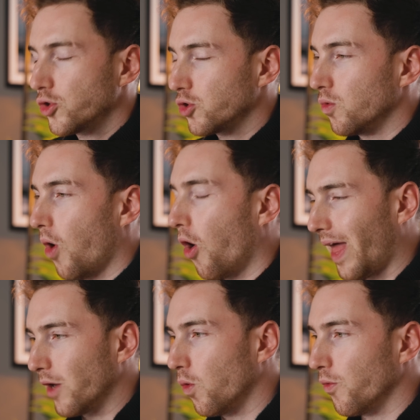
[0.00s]
Also, on
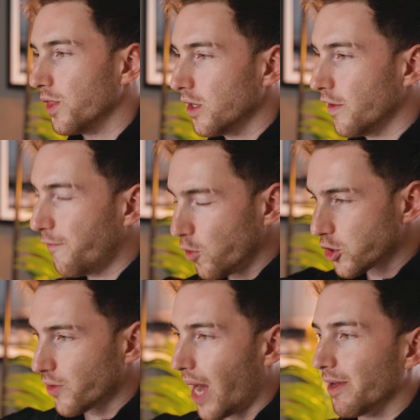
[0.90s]
that note, the full
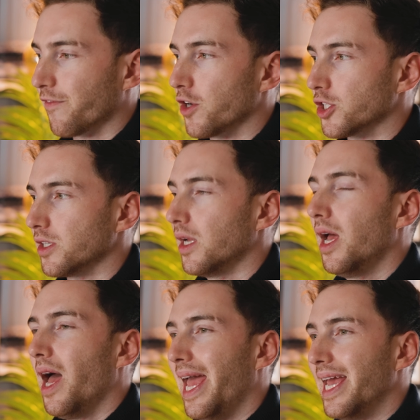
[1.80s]
ceramic version
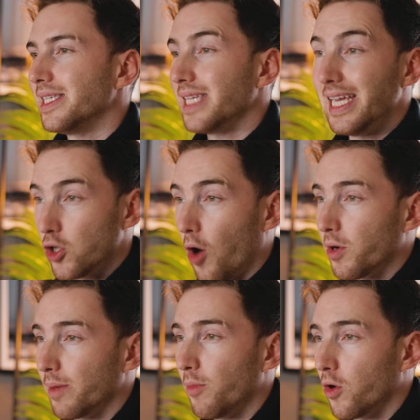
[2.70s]
is a Top Gun